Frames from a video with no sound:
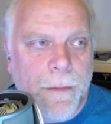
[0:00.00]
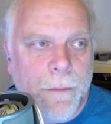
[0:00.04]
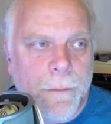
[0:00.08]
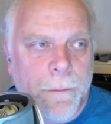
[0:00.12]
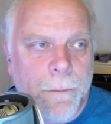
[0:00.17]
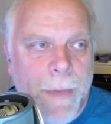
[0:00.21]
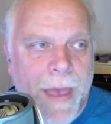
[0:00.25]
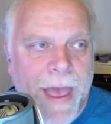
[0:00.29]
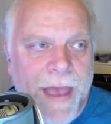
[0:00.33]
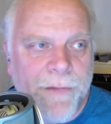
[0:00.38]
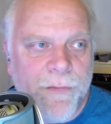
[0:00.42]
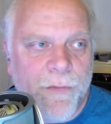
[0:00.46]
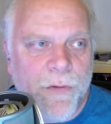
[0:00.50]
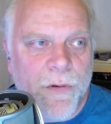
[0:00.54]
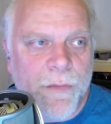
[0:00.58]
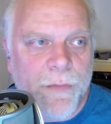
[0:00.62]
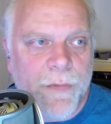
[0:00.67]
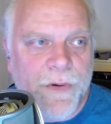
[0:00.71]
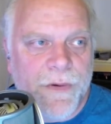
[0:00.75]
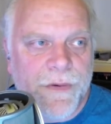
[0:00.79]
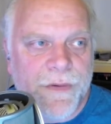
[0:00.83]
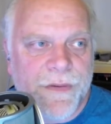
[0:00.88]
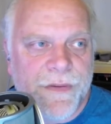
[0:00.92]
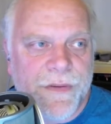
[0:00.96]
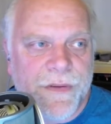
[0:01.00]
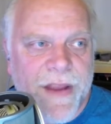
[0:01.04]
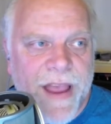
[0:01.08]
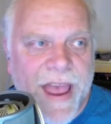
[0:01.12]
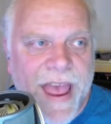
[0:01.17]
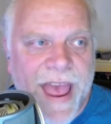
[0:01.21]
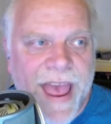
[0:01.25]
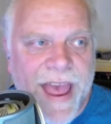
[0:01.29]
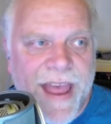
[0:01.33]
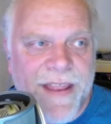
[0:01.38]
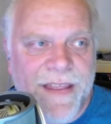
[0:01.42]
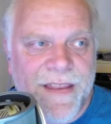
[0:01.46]
MacRumors
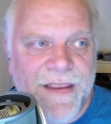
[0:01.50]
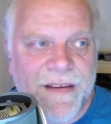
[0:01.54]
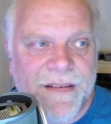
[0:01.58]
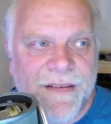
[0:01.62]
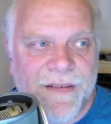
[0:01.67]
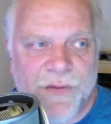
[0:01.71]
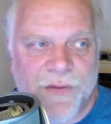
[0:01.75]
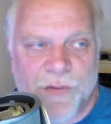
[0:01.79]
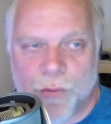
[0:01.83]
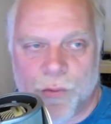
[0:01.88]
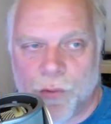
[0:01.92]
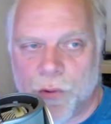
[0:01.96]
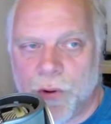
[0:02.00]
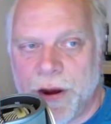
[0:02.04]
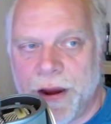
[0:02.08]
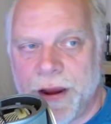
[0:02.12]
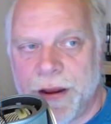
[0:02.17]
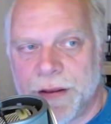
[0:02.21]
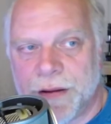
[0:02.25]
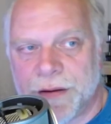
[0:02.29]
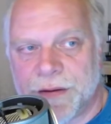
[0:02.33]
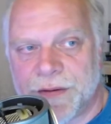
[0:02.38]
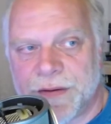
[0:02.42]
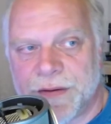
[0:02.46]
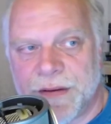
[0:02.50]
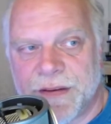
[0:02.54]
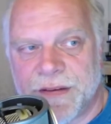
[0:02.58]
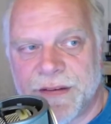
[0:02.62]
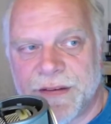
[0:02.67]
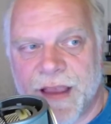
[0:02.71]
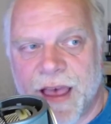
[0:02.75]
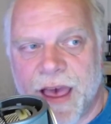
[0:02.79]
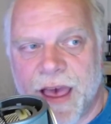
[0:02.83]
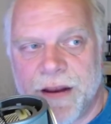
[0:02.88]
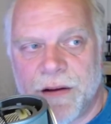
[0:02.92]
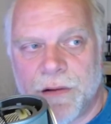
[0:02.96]
had this story, and the
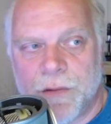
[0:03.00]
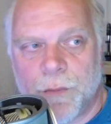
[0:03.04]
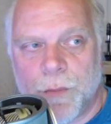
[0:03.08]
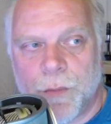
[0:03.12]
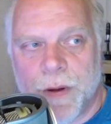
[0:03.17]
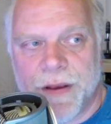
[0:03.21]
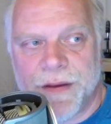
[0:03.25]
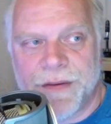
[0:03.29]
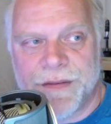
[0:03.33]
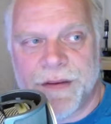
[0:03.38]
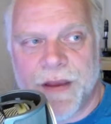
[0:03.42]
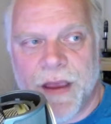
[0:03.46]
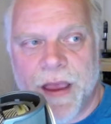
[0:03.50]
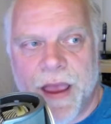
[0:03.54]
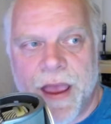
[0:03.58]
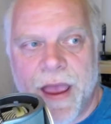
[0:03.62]
title was